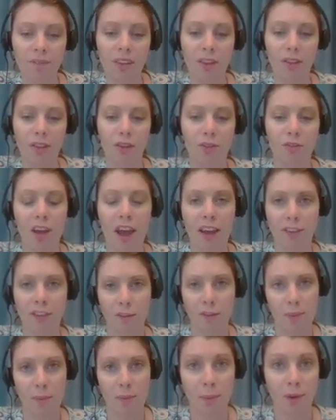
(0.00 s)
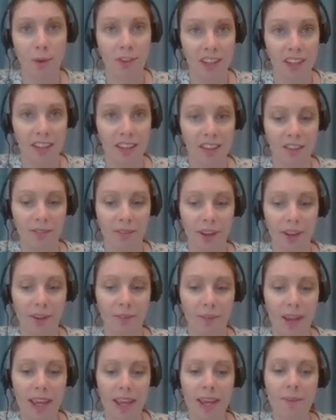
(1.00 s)
the facts be presented right
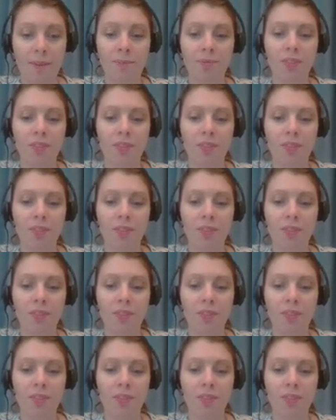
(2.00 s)
away,